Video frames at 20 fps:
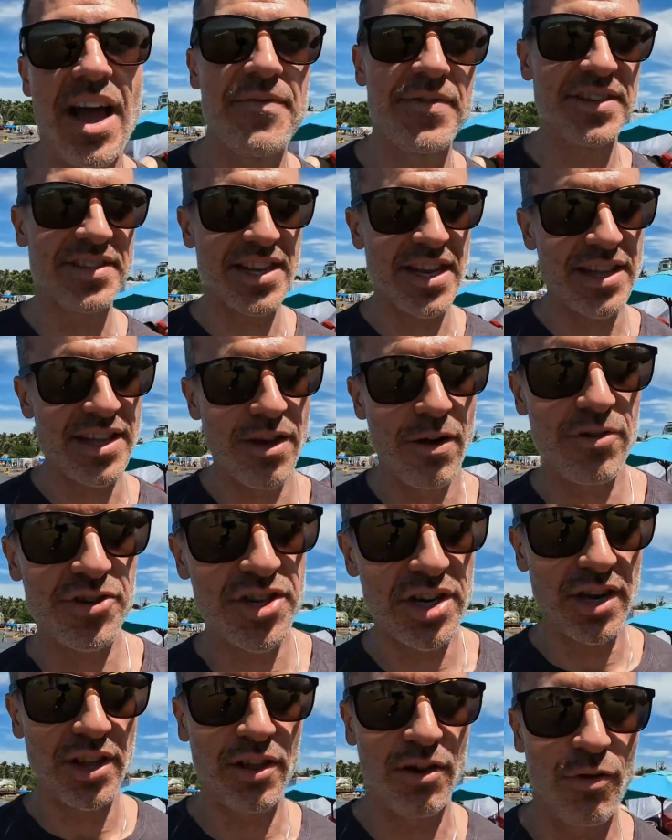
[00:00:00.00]
haven't seen the
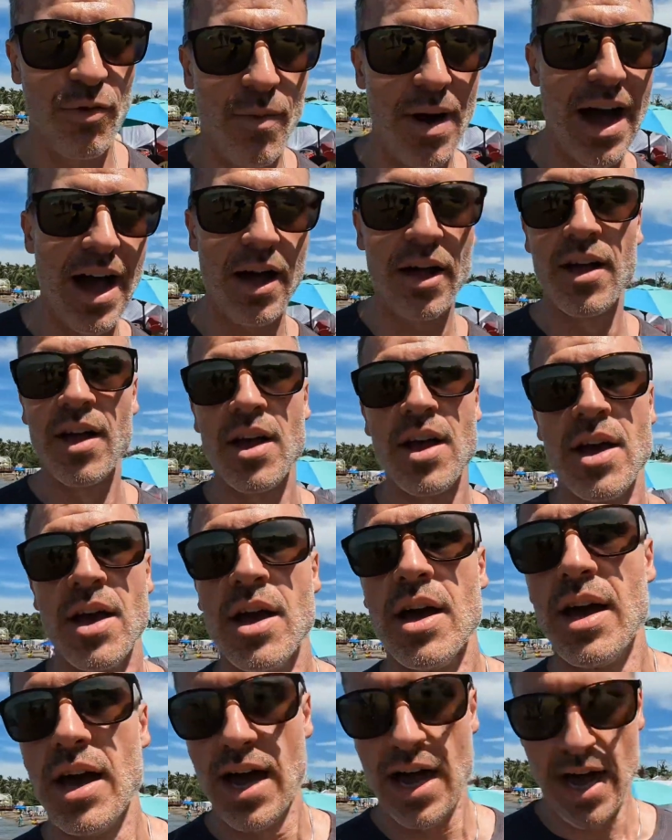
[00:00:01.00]
ocean in a little while.
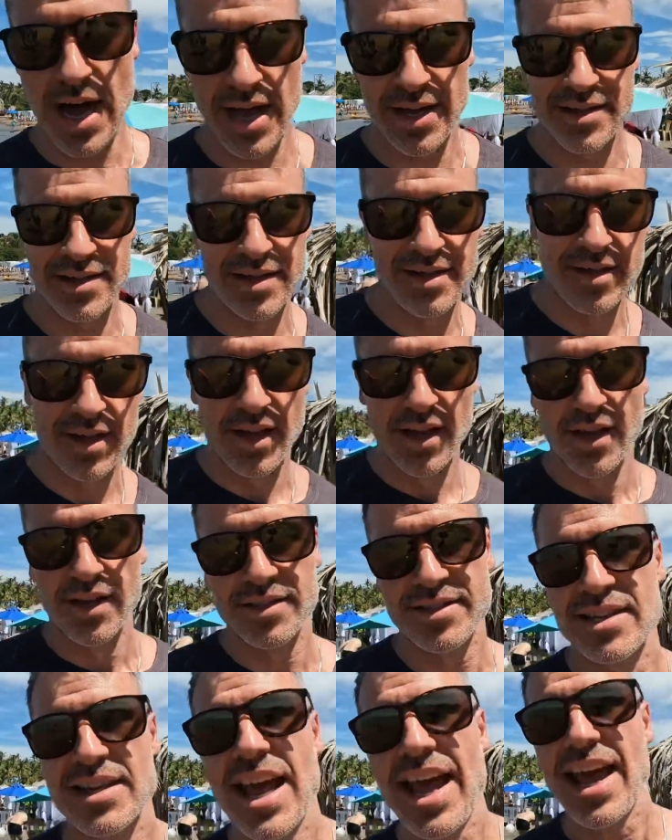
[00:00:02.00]

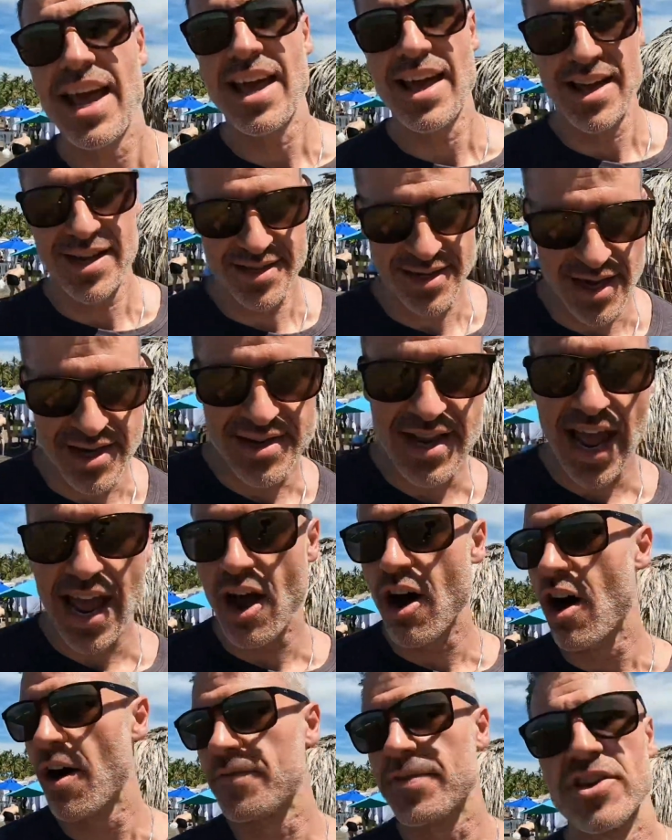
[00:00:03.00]
Today is a day
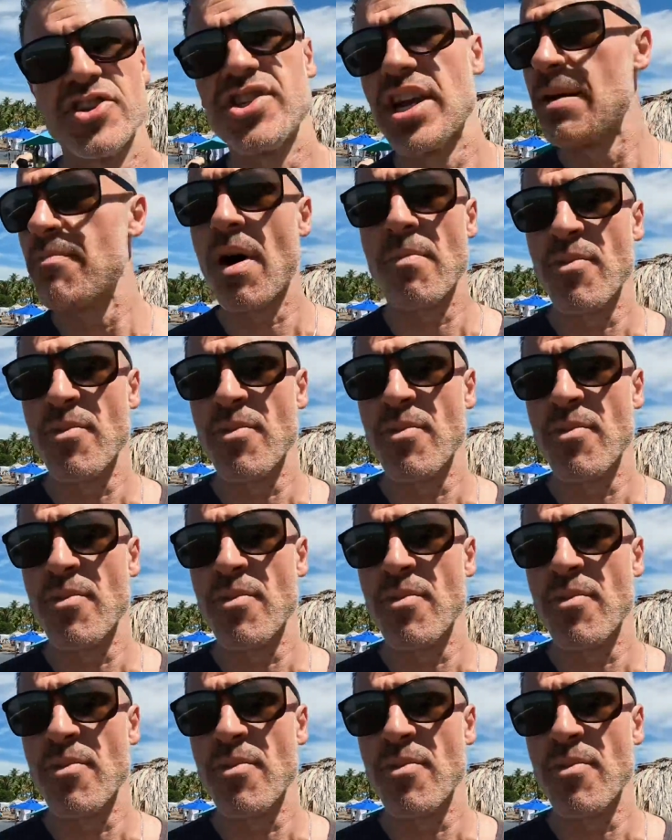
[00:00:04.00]
off the gym.